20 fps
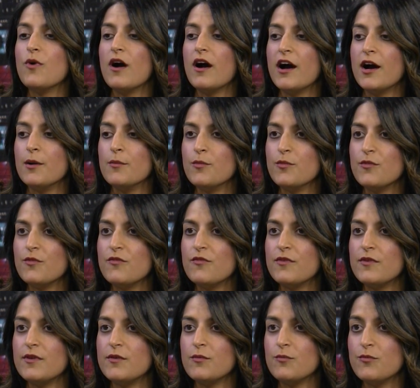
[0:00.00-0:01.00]

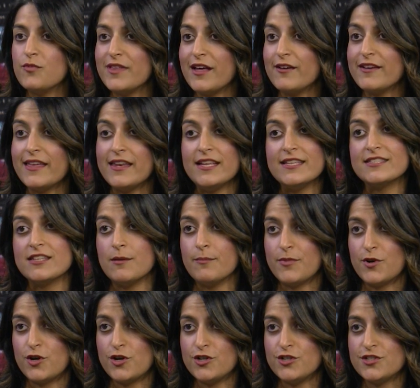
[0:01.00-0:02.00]
without getting
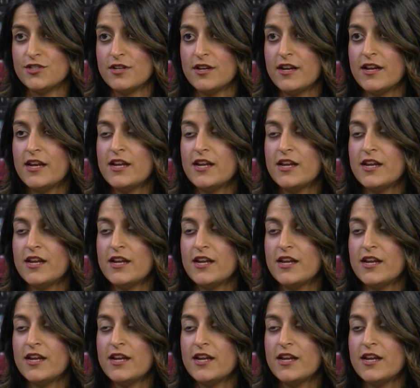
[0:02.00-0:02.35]
sunburned.